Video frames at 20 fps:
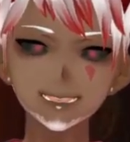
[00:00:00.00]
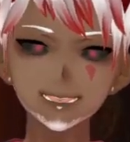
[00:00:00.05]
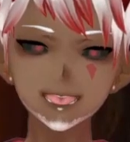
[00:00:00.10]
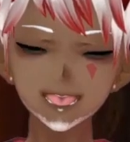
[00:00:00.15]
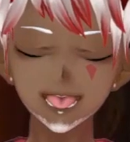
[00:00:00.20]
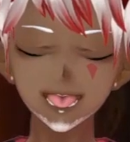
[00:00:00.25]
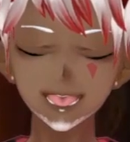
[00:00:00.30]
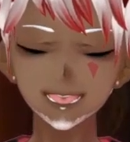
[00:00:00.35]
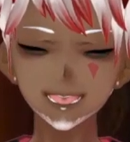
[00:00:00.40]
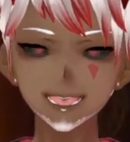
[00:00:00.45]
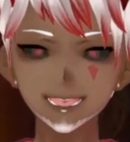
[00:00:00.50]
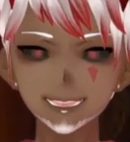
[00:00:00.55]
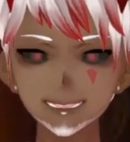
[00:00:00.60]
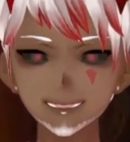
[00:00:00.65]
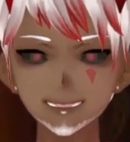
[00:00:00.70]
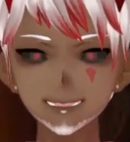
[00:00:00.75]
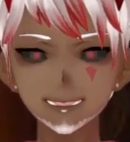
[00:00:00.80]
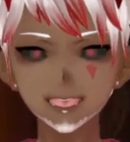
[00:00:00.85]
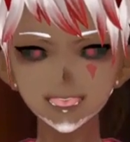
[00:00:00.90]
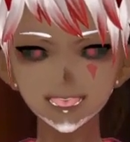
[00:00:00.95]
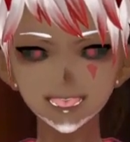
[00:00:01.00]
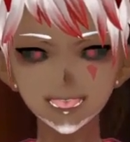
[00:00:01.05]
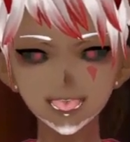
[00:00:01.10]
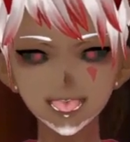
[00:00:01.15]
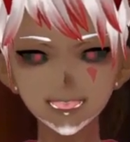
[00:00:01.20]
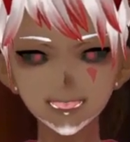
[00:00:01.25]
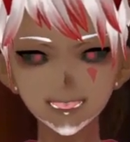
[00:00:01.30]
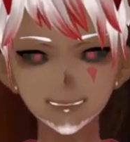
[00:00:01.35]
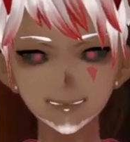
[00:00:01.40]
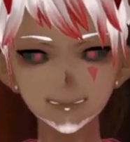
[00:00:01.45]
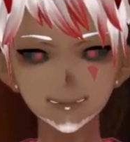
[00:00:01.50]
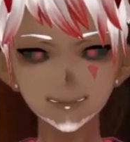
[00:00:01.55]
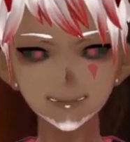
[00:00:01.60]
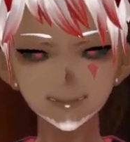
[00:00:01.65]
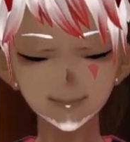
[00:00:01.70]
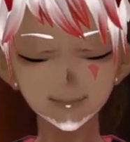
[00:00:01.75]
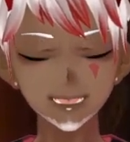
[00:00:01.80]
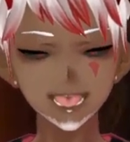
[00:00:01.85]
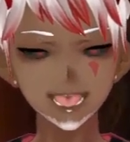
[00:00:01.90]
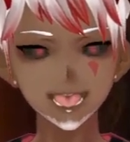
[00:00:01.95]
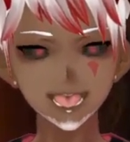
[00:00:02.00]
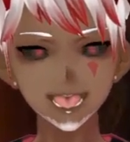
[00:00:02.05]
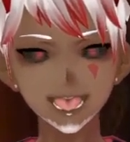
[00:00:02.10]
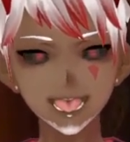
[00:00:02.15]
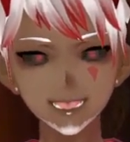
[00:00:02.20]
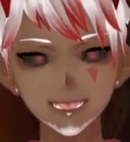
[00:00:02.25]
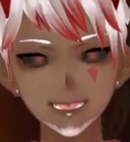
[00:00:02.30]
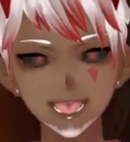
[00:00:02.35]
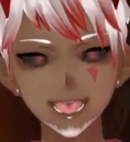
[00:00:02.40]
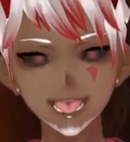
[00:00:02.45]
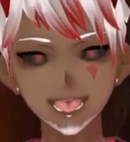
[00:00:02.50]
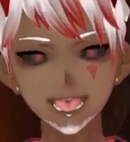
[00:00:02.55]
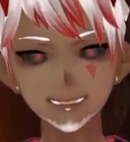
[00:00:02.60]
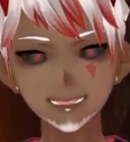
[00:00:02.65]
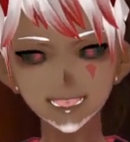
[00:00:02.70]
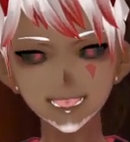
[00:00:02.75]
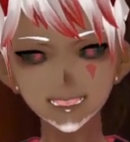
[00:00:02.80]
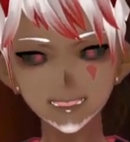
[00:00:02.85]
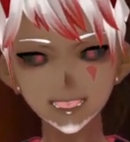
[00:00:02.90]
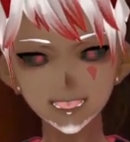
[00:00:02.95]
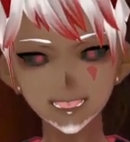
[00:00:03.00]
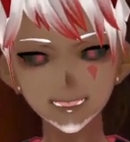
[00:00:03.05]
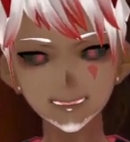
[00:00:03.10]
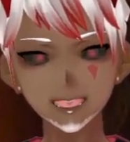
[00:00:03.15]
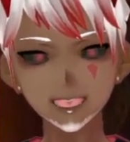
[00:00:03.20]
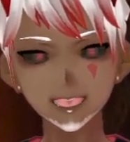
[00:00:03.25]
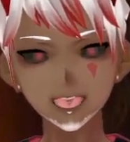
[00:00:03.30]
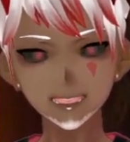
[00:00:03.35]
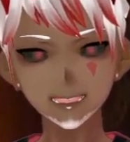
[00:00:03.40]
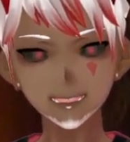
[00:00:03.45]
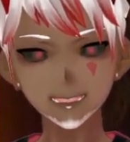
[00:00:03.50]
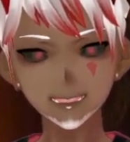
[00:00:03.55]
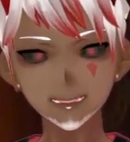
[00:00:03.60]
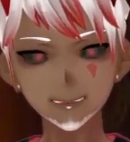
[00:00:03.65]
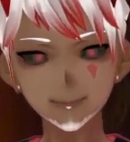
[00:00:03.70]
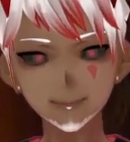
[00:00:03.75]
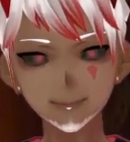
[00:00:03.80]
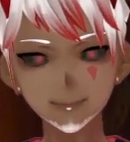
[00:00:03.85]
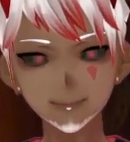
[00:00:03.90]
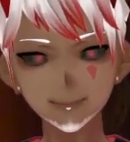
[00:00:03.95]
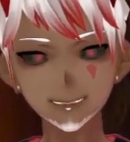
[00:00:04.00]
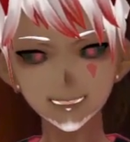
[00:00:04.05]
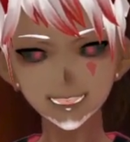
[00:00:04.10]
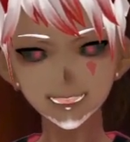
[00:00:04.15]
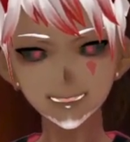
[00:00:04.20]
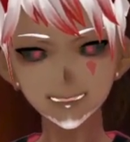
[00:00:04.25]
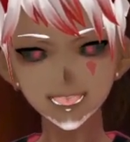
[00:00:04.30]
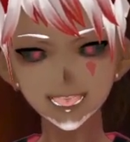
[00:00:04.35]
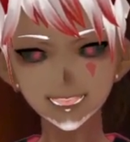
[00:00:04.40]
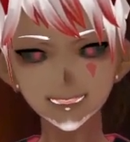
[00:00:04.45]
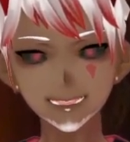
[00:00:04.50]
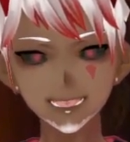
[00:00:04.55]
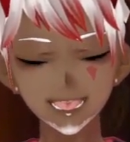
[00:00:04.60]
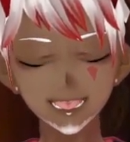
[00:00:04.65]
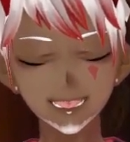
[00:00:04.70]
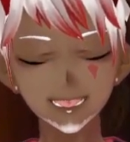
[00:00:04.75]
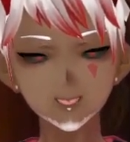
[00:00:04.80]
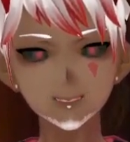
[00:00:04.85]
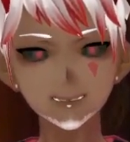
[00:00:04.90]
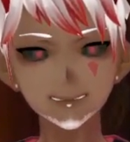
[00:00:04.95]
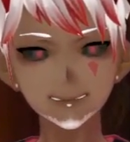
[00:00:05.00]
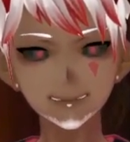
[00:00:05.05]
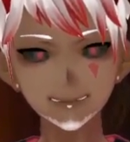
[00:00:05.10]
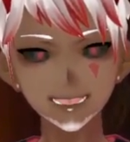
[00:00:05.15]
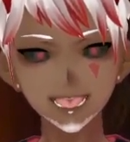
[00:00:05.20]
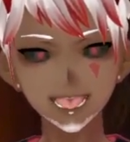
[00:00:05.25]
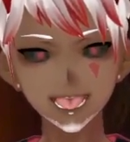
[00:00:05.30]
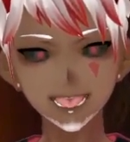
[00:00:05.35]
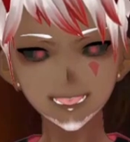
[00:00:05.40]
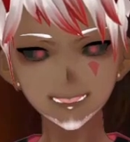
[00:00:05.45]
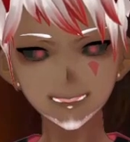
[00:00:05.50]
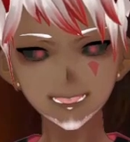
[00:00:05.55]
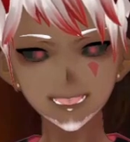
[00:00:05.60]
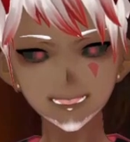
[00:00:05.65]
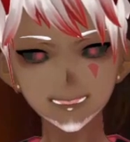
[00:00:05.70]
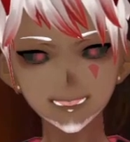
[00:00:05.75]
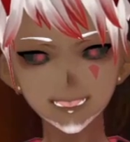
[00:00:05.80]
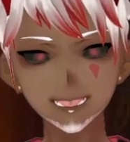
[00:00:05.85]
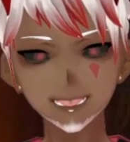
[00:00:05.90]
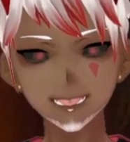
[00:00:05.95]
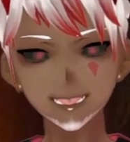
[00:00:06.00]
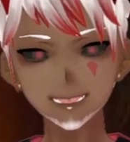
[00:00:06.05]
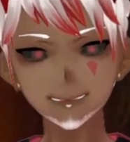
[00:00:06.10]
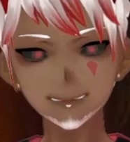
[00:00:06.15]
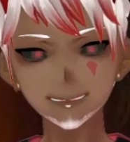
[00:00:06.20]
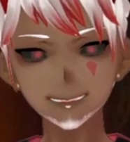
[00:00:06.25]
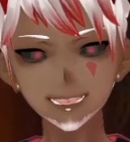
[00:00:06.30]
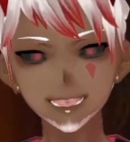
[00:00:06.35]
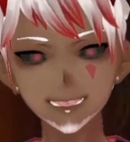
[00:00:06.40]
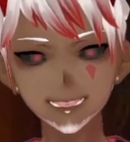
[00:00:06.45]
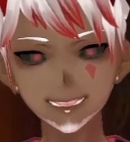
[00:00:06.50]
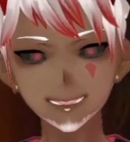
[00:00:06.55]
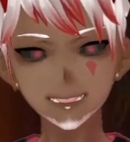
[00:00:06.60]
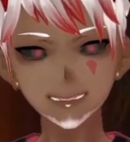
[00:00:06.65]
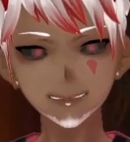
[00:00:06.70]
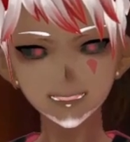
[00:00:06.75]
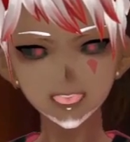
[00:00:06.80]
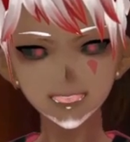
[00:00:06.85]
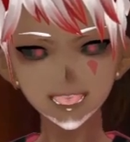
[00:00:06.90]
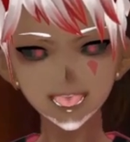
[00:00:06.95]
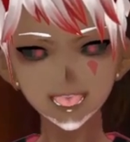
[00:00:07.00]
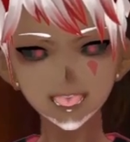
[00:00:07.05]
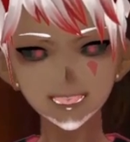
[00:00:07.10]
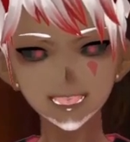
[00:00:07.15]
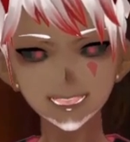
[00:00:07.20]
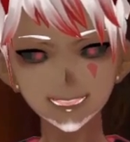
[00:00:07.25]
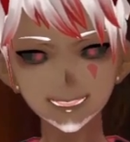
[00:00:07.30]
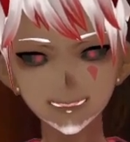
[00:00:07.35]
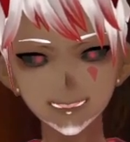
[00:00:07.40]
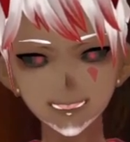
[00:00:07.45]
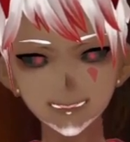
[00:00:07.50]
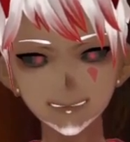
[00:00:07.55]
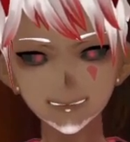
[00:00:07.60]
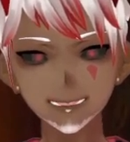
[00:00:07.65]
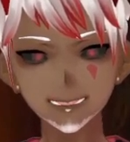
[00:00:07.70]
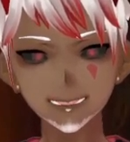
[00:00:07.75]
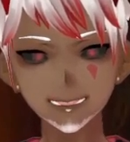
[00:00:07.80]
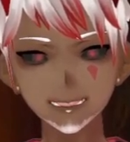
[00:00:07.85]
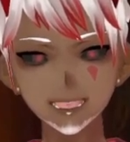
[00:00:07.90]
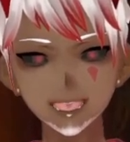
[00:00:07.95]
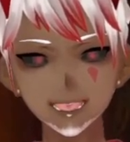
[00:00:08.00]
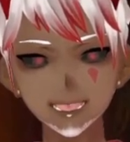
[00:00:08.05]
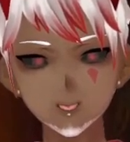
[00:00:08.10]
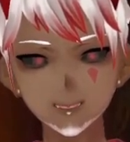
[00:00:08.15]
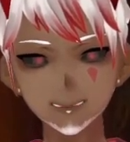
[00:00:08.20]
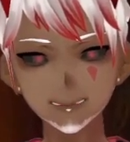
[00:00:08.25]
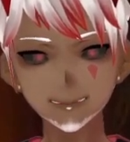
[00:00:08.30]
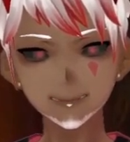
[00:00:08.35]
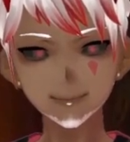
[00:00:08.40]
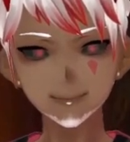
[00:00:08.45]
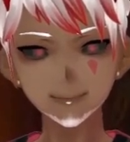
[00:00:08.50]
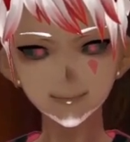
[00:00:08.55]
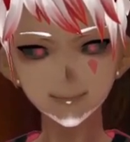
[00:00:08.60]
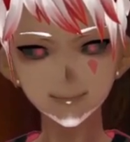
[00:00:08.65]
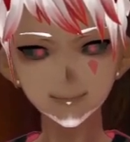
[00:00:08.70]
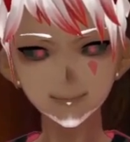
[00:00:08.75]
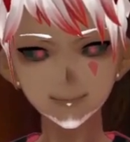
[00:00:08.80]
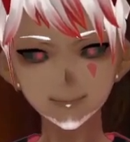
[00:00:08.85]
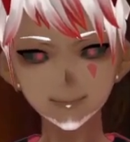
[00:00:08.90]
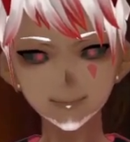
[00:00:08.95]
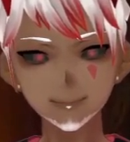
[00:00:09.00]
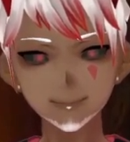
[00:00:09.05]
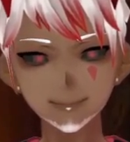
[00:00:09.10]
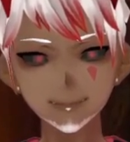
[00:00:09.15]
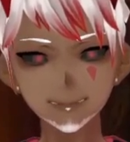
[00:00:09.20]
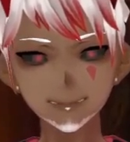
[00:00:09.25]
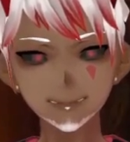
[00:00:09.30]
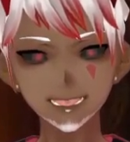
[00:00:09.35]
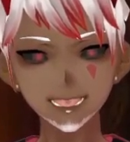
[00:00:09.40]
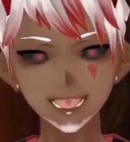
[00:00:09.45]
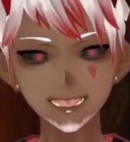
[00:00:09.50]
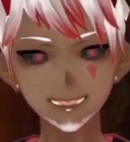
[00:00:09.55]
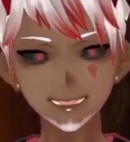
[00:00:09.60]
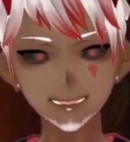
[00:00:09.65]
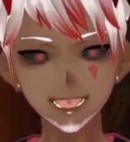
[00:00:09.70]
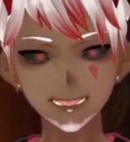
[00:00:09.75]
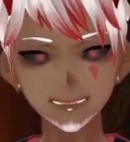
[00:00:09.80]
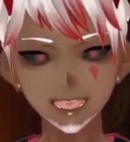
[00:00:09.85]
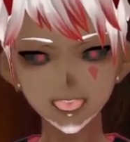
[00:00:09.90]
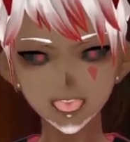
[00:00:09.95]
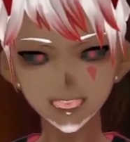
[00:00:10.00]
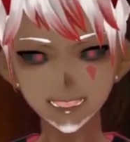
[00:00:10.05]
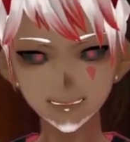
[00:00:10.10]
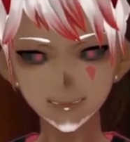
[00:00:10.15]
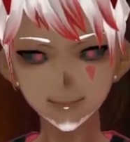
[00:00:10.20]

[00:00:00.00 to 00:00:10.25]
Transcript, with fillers: I have talked about this uh, story before in my interview with Sean on the second episode of the Hellish Interviews. Second episode.